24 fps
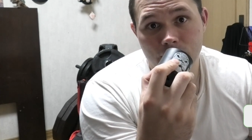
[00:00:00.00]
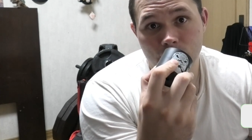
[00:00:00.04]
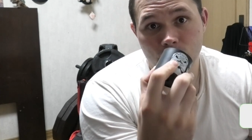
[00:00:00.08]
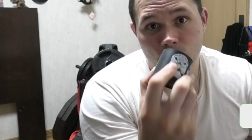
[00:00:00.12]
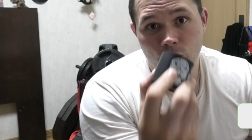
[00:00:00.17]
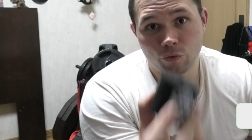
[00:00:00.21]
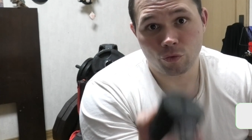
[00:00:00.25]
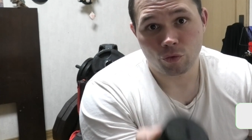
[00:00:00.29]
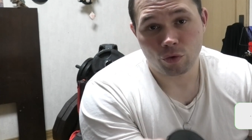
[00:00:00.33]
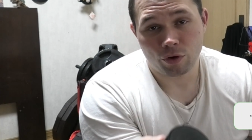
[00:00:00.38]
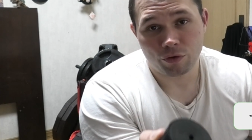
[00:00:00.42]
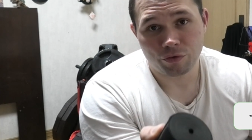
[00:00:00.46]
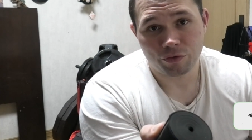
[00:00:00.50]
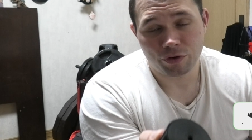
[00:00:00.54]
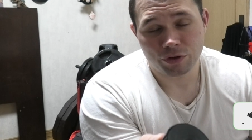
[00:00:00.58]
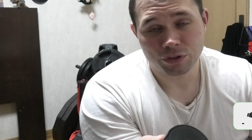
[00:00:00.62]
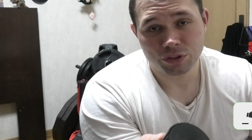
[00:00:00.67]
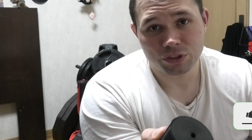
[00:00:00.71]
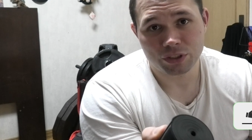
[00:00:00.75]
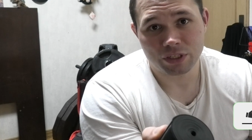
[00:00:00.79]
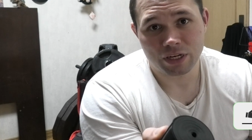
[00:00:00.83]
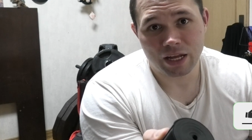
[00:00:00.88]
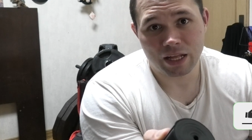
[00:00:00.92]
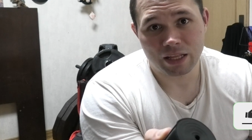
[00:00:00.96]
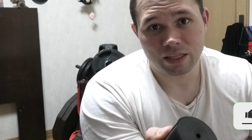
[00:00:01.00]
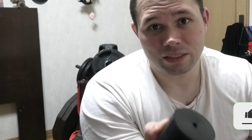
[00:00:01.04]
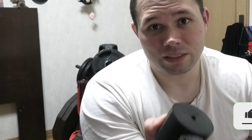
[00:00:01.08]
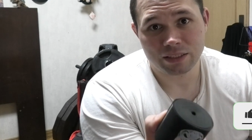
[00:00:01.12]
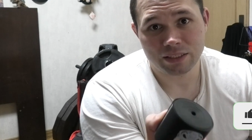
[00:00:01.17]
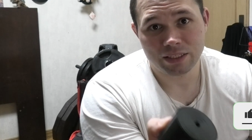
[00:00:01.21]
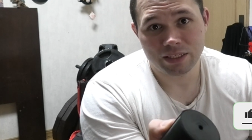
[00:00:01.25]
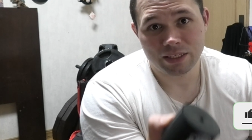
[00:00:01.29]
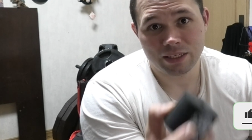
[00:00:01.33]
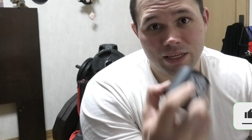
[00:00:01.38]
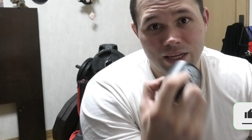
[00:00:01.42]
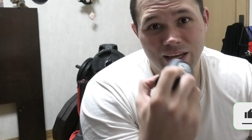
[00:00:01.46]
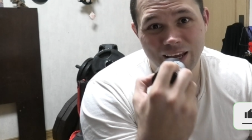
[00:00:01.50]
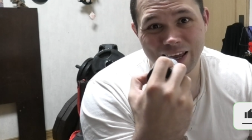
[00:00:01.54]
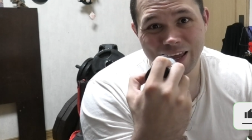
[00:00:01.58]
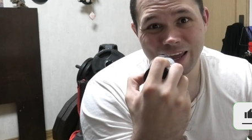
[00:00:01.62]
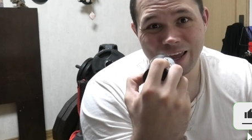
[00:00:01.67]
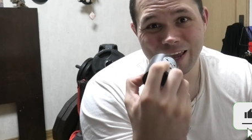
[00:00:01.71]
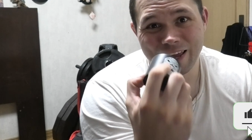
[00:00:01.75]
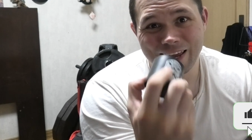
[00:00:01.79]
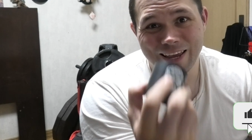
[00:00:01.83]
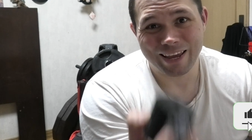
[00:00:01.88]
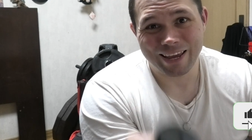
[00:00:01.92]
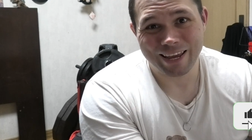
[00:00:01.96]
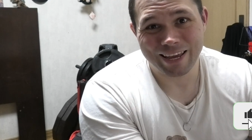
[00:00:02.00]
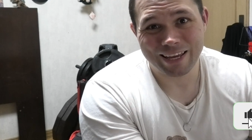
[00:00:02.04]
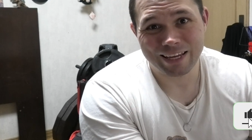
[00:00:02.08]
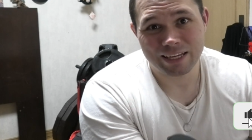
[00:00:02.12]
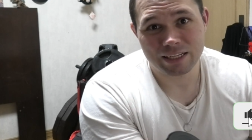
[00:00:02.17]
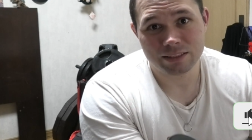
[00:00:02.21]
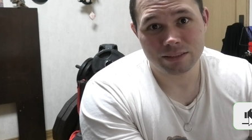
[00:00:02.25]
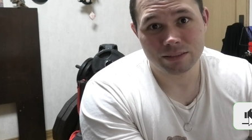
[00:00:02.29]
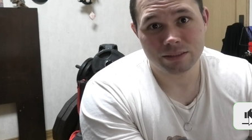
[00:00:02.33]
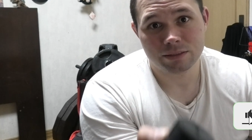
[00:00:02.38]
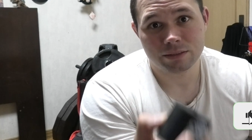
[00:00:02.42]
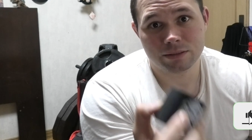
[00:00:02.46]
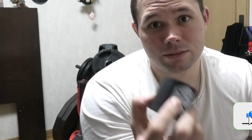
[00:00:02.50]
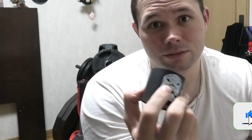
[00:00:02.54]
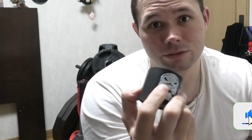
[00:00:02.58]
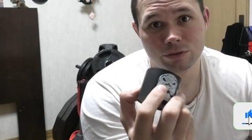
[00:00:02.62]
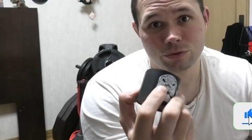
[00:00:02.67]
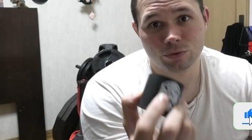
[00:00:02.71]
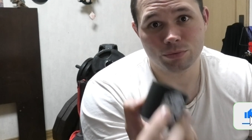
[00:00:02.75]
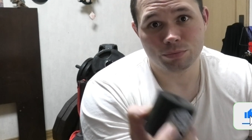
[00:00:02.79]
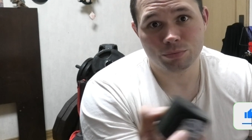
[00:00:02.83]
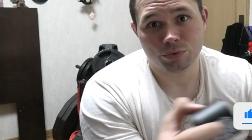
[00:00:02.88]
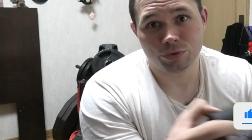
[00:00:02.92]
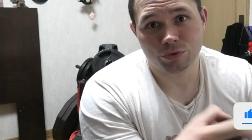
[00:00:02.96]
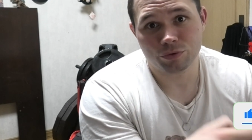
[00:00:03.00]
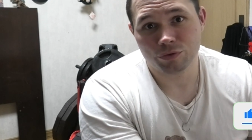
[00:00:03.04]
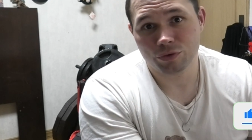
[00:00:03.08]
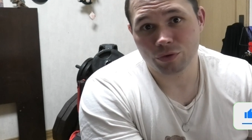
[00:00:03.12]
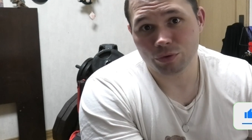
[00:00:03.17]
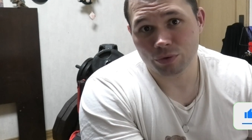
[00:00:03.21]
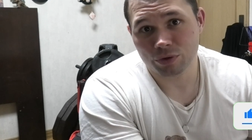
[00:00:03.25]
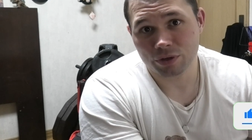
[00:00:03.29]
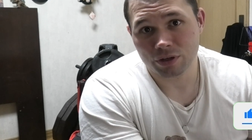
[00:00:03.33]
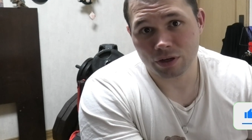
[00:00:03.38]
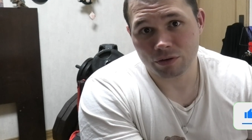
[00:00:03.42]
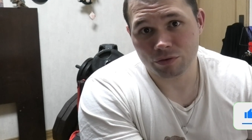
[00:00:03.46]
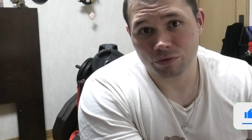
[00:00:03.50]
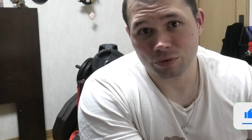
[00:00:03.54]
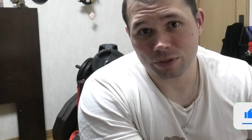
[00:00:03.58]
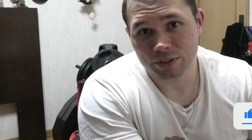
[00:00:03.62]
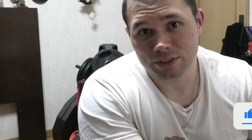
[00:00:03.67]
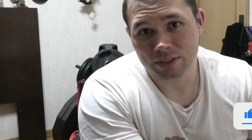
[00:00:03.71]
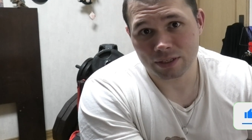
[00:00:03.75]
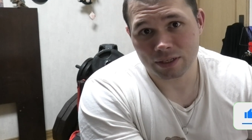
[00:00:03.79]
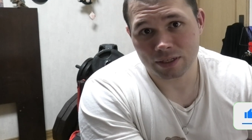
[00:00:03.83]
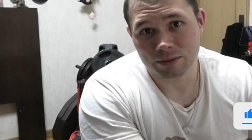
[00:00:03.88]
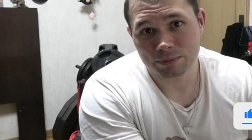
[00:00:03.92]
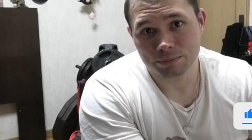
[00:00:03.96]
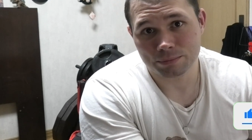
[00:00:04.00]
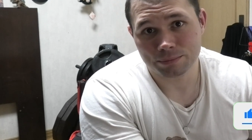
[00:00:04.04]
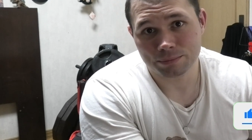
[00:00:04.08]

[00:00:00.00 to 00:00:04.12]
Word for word: overall functionality, and to improve your recovery time.